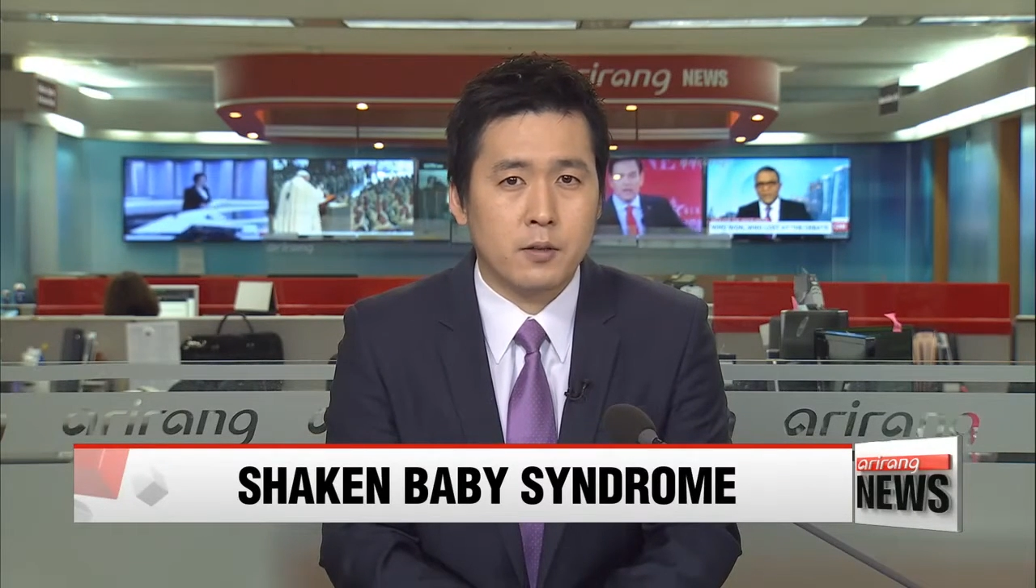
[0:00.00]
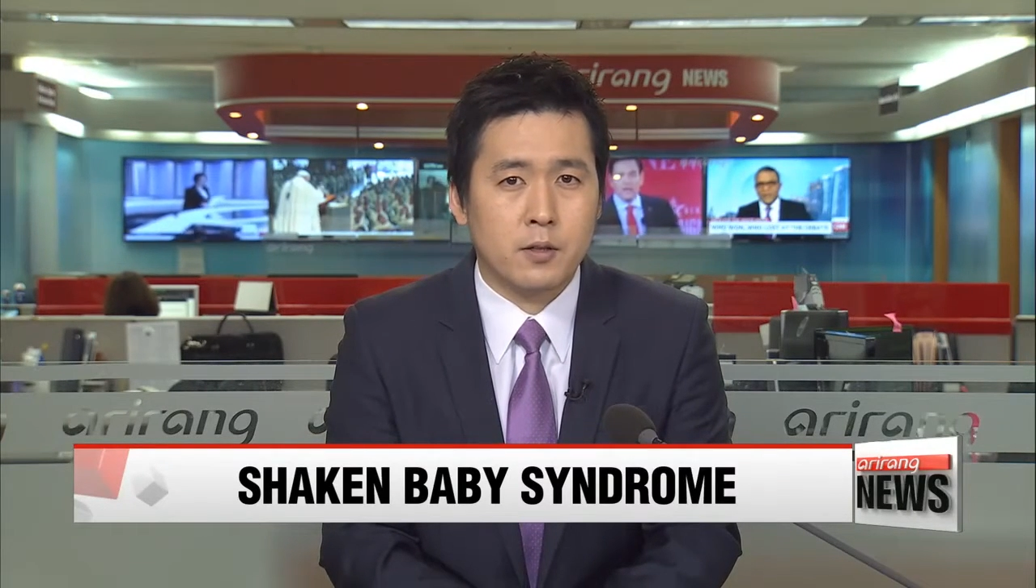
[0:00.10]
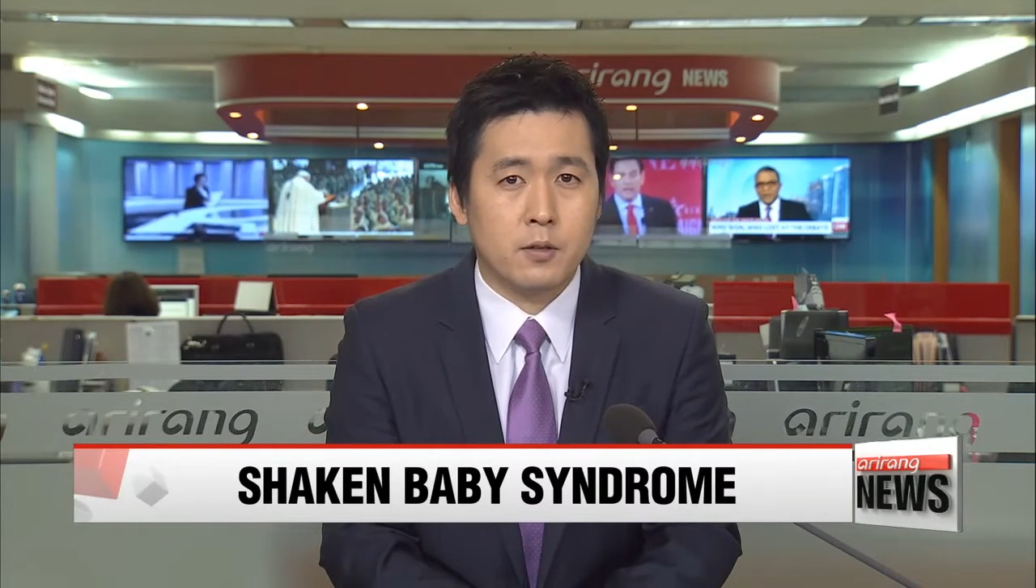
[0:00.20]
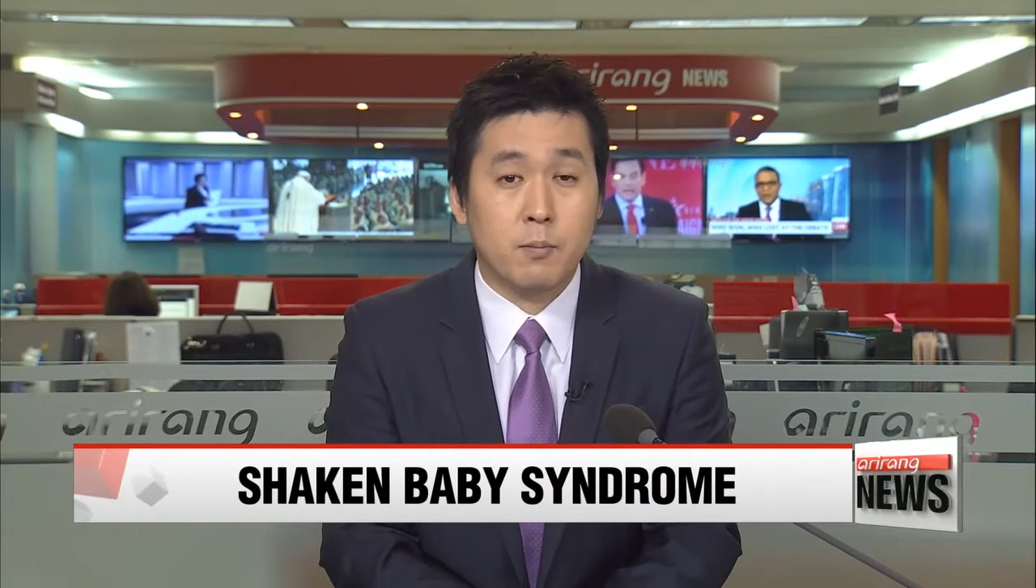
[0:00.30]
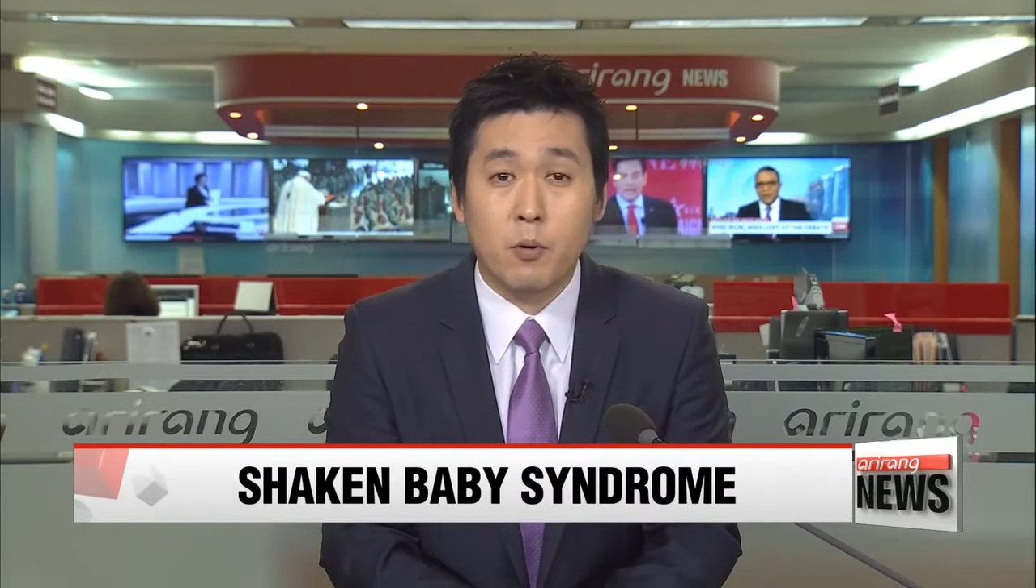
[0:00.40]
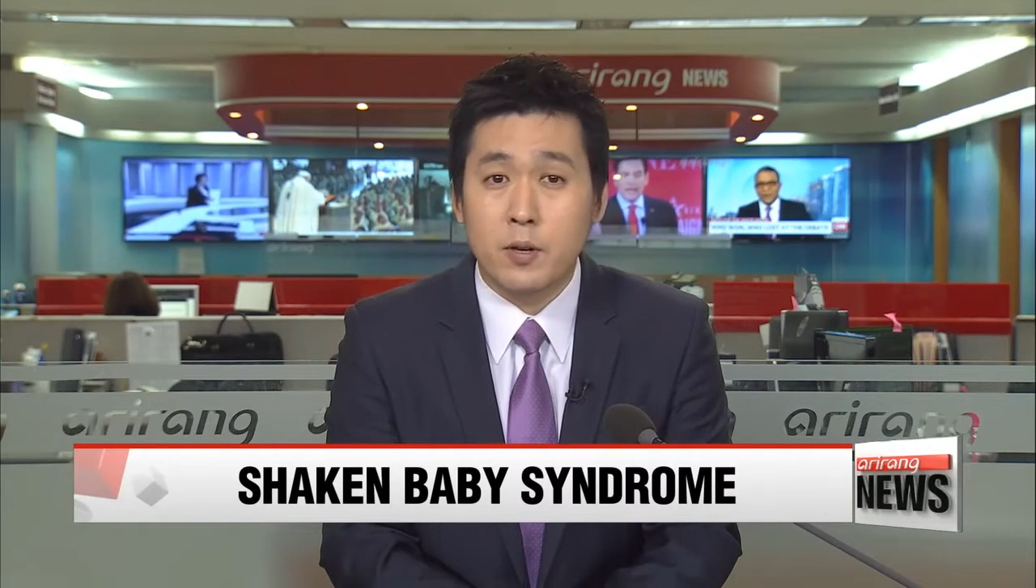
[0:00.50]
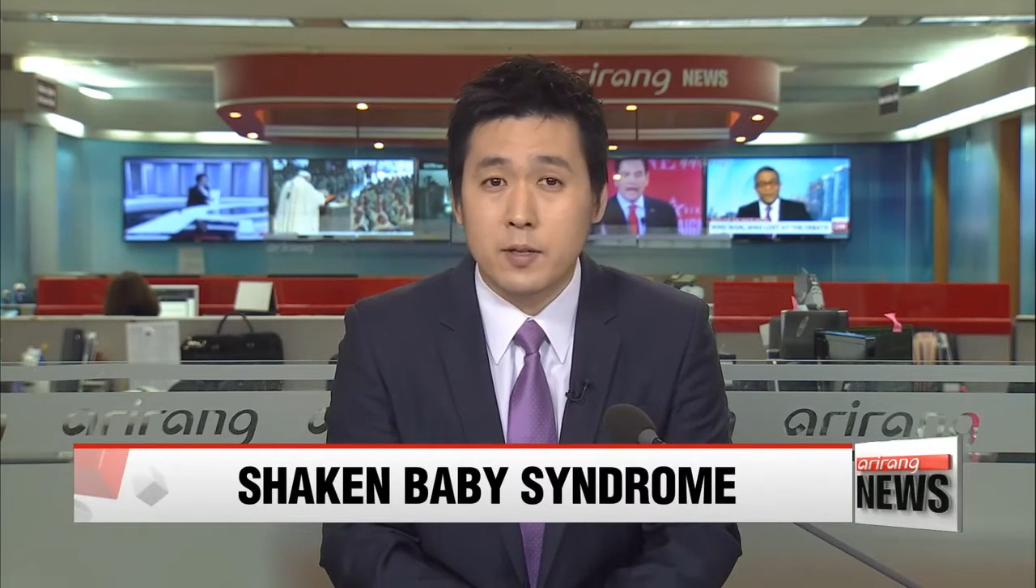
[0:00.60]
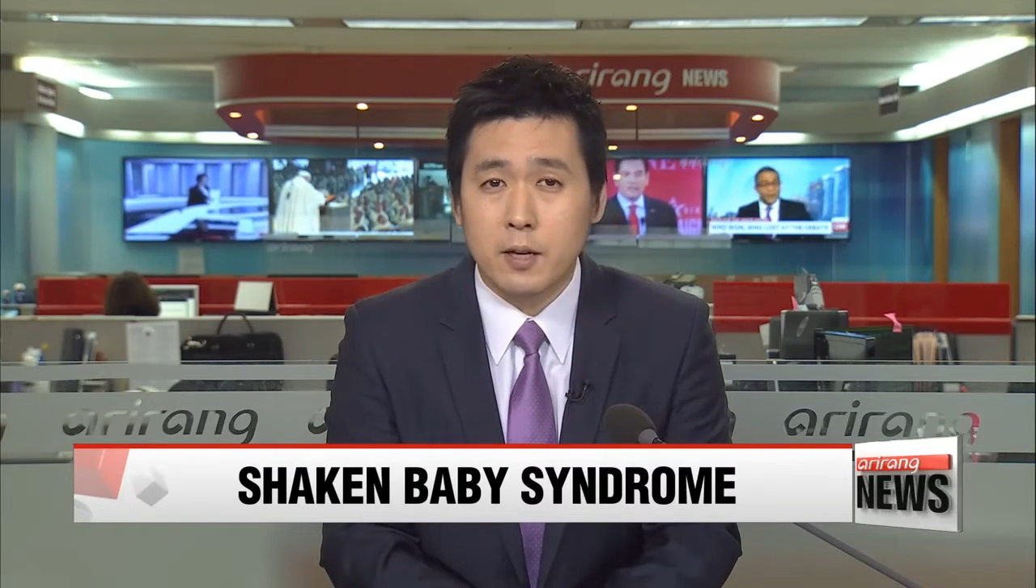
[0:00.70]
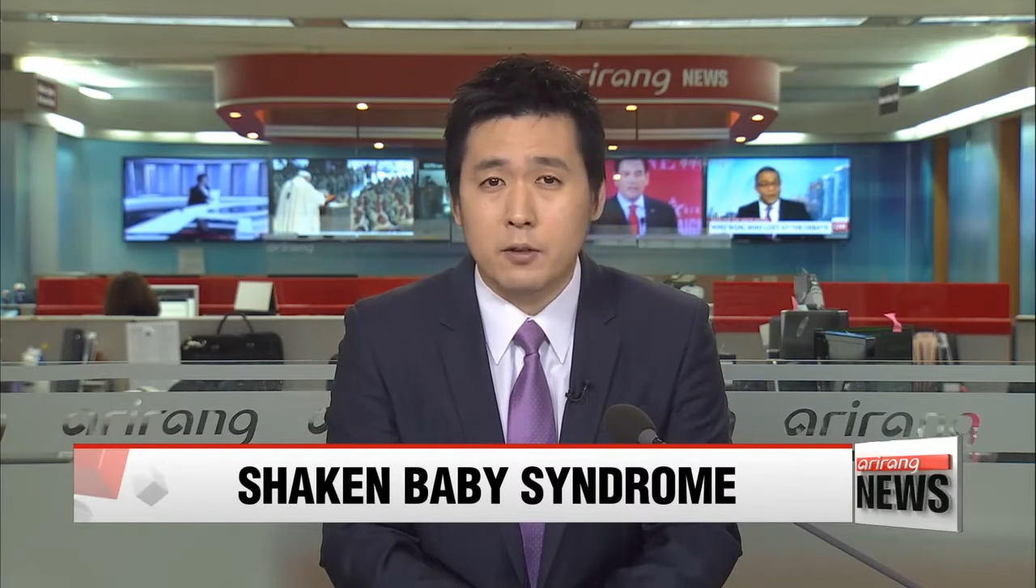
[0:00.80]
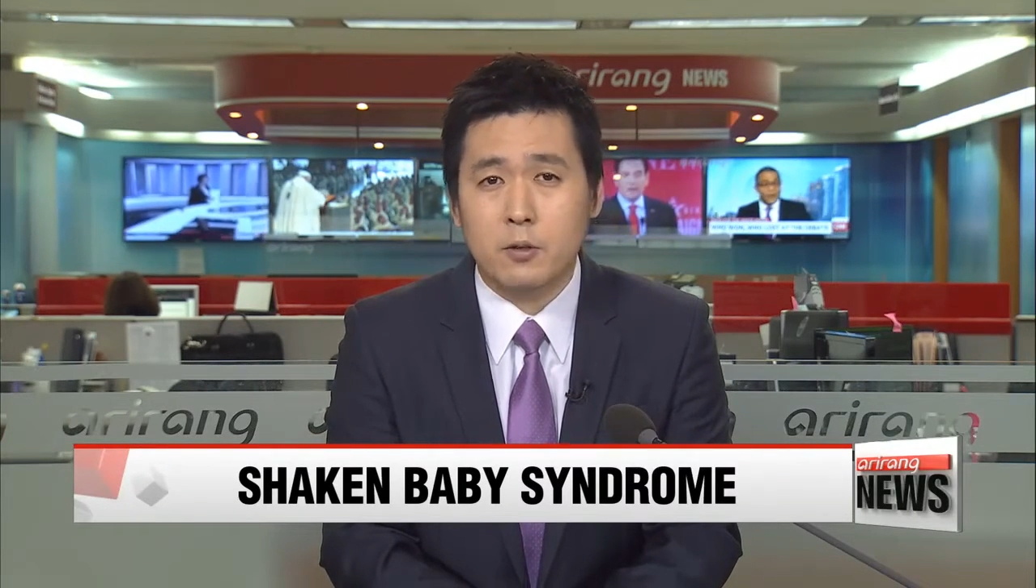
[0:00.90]

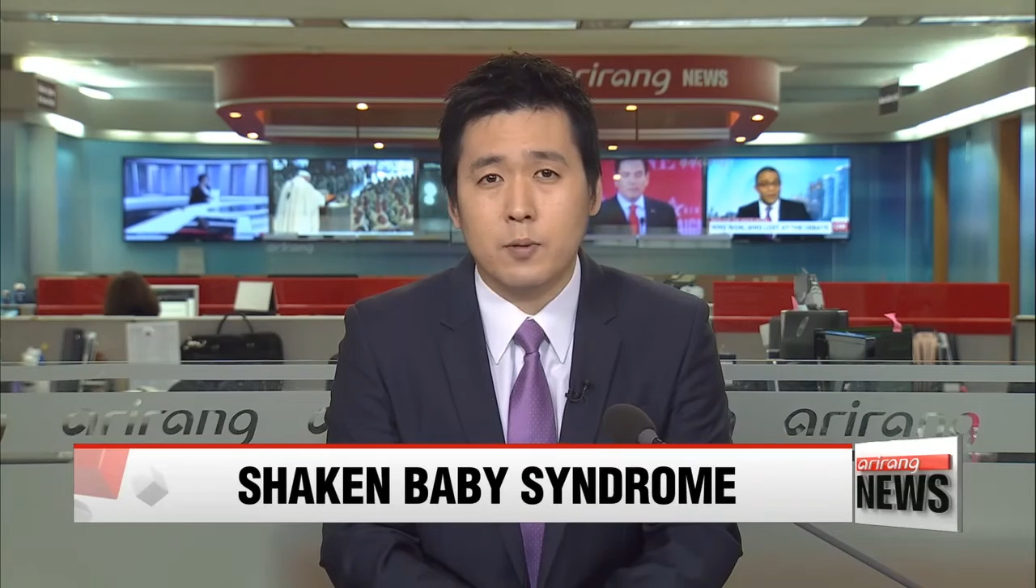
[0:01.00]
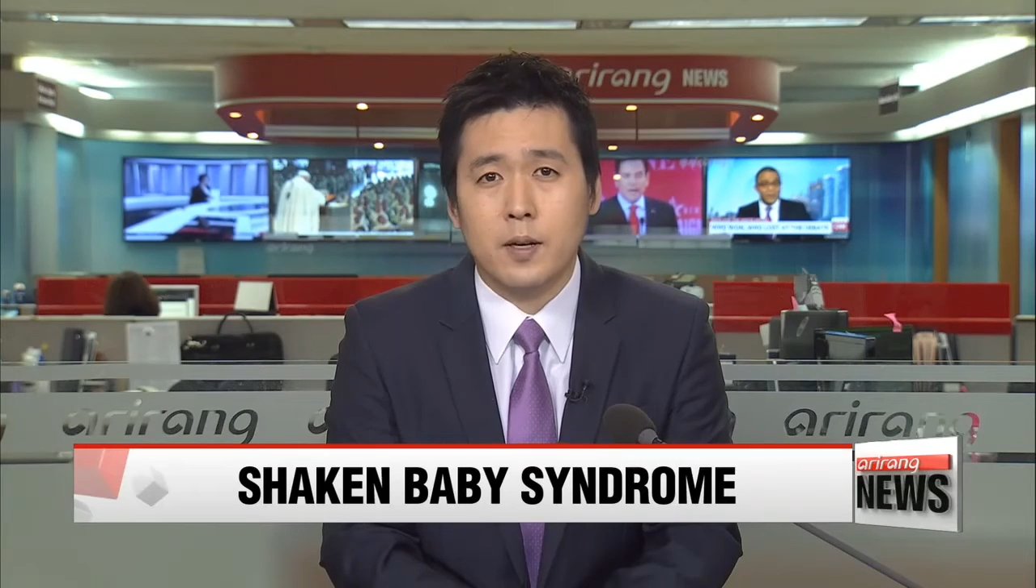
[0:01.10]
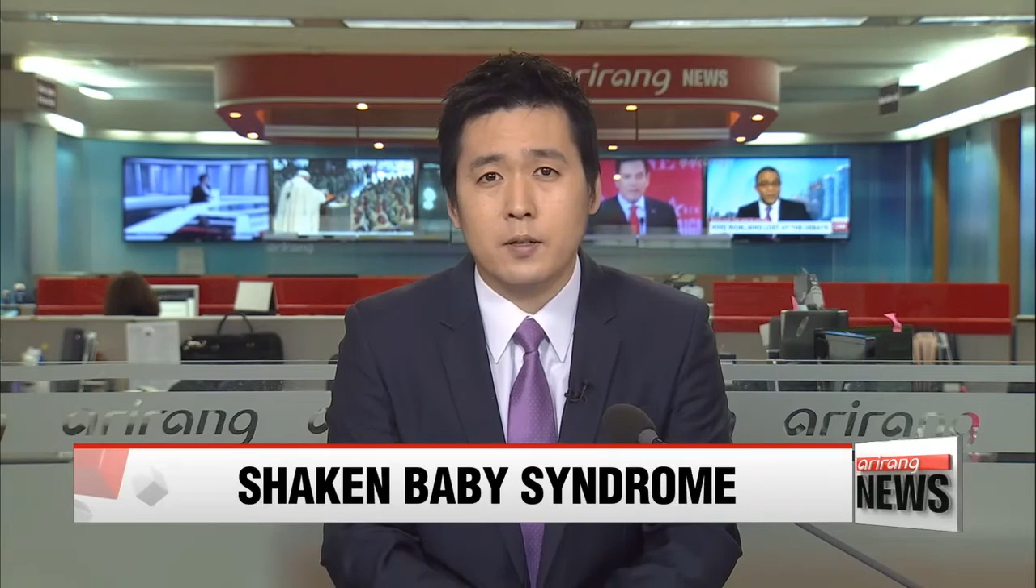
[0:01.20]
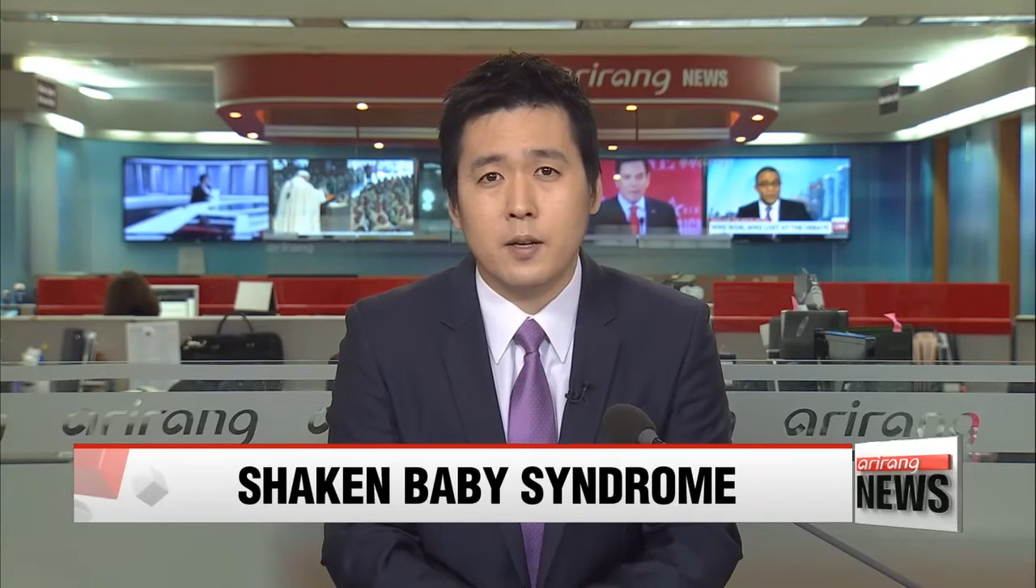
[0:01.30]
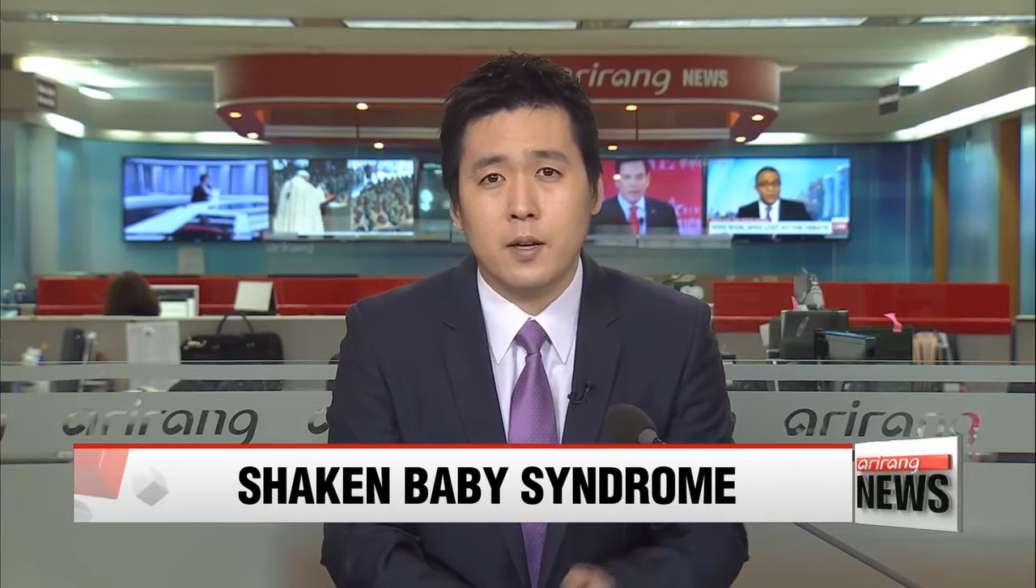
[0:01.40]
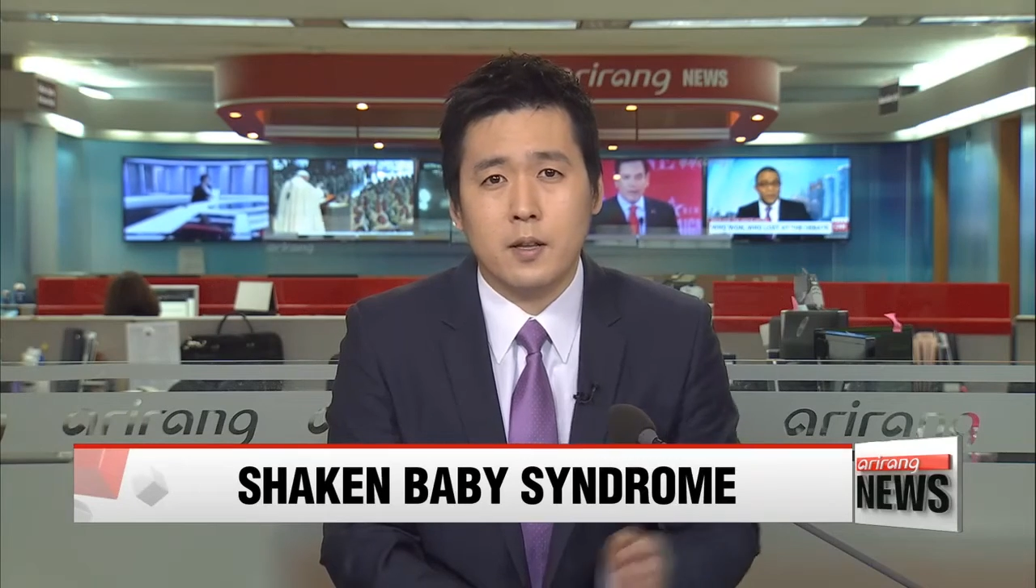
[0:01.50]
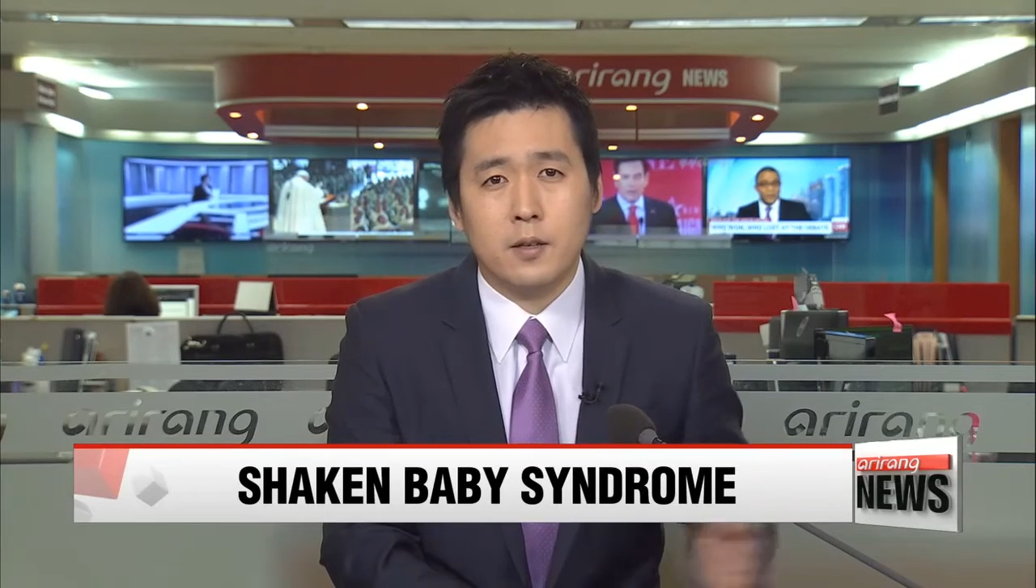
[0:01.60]
out to us